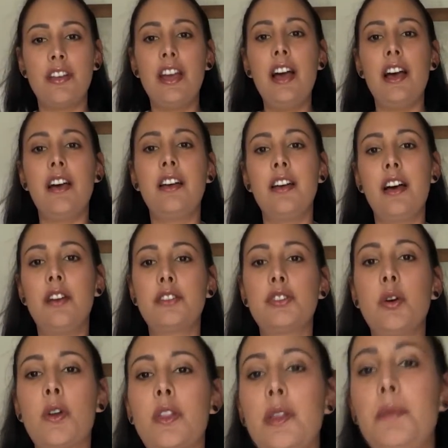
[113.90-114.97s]
yeah, I'll
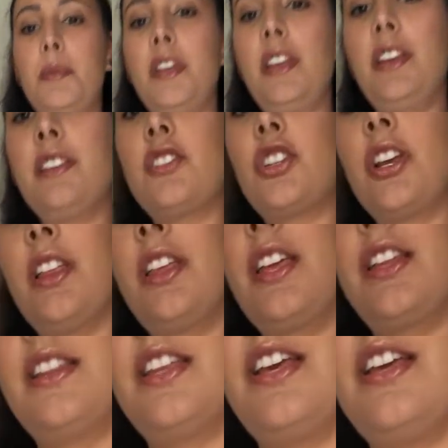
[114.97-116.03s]
totally be chilling
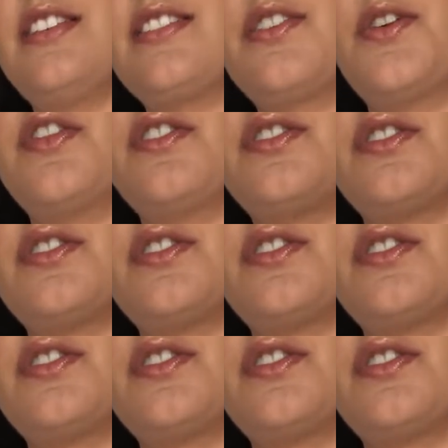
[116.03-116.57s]
in this, going to the